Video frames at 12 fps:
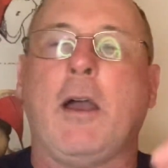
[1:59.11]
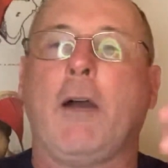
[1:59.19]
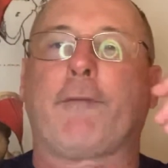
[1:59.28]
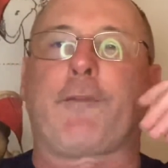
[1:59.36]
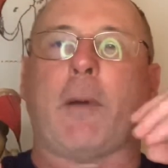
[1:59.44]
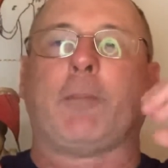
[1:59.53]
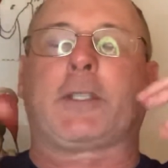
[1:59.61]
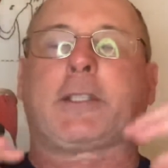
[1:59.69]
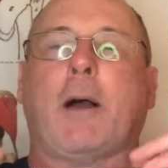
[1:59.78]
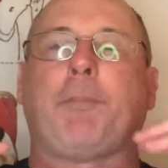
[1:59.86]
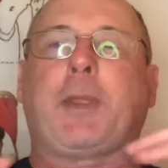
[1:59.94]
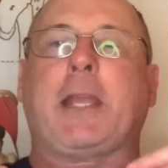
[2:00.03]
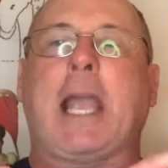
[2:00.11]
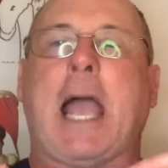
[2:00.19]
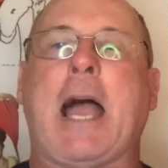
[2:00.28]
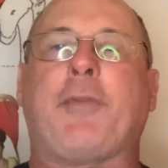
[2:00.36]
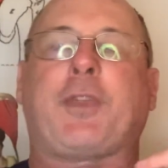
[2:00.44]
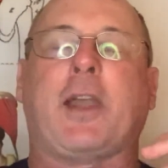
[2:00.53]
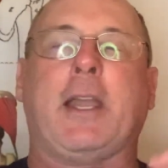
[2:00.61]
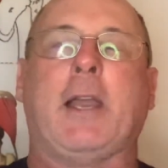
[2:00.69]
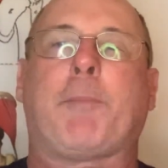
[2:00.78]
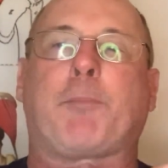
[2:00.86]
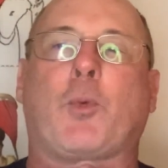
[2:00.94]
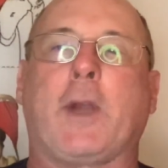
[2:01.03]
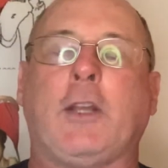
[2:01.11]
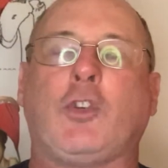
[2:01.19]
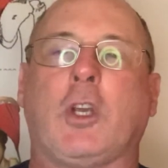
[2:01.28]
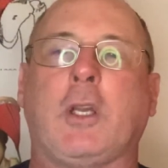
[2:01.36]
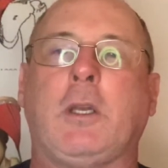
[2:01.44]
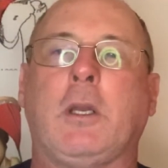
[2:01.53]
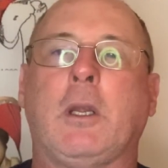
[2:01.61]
from something at the hip region